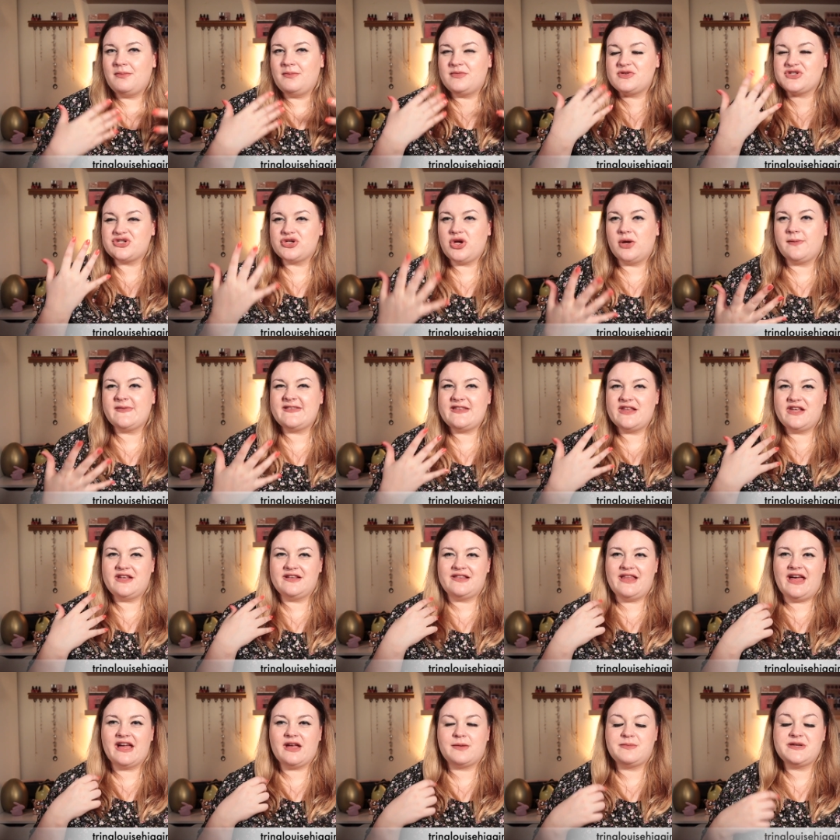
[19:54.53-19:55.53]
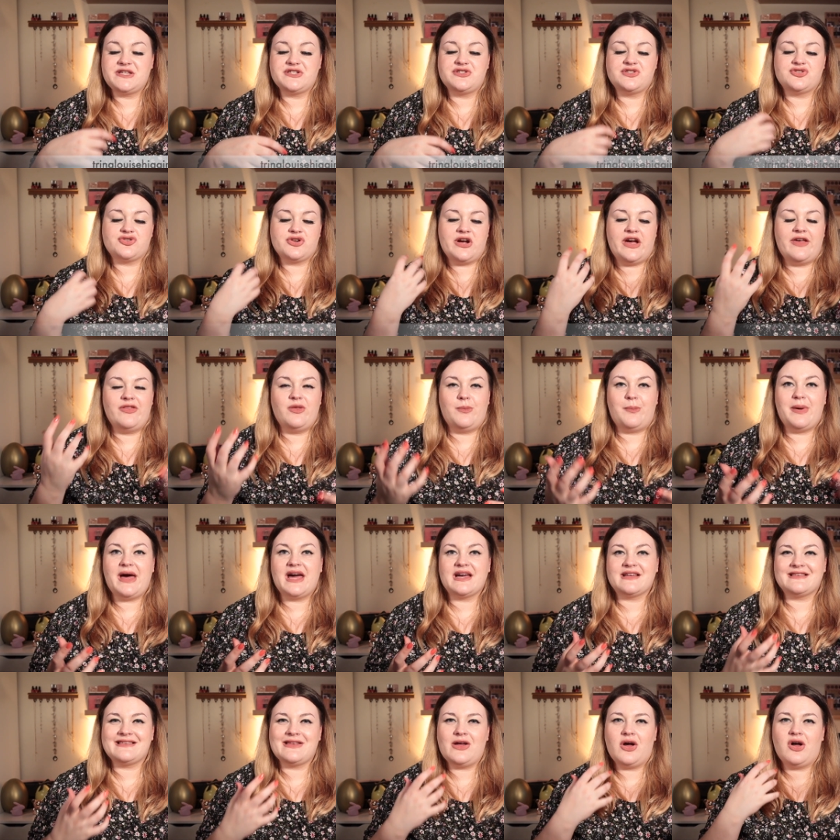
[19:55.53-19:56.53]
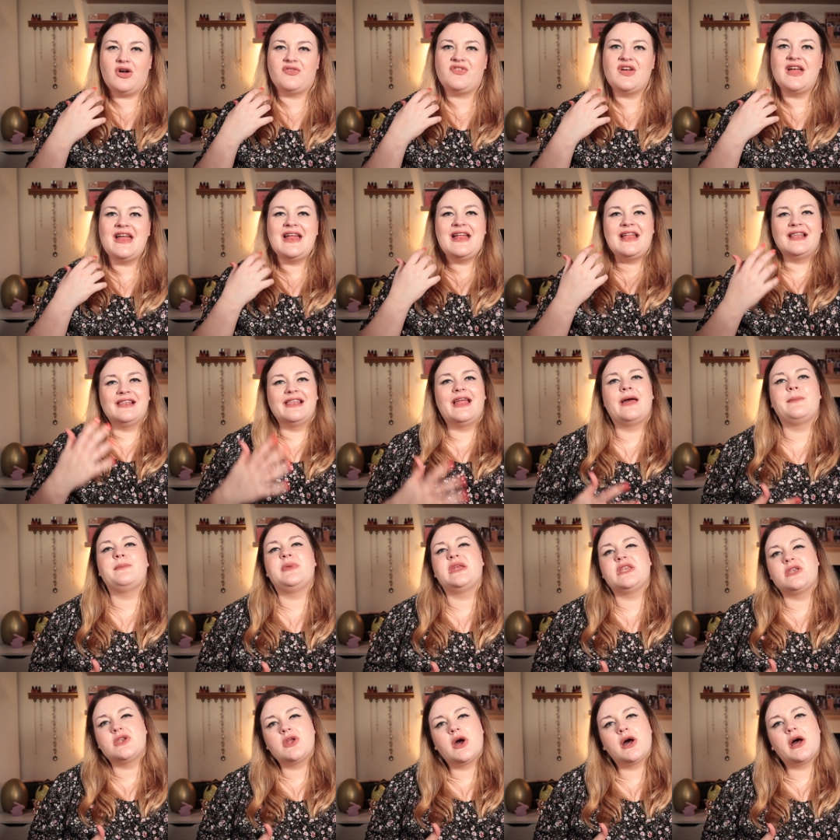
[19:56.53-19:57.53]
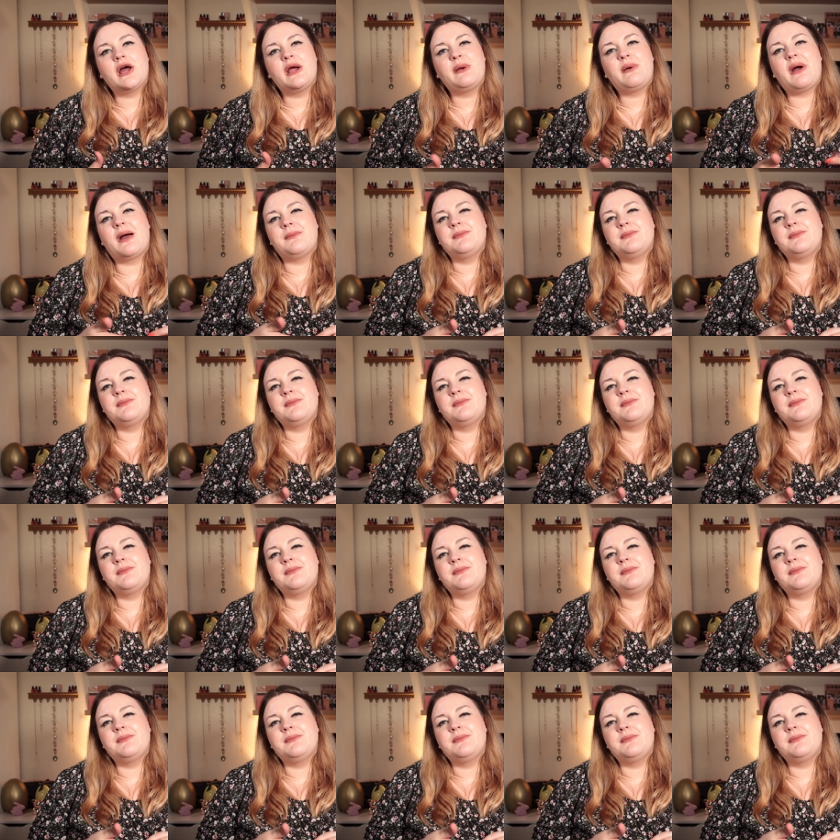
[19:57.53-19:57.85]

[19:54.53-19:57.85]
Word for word: shops that you'd like me to try the bags of, let me know.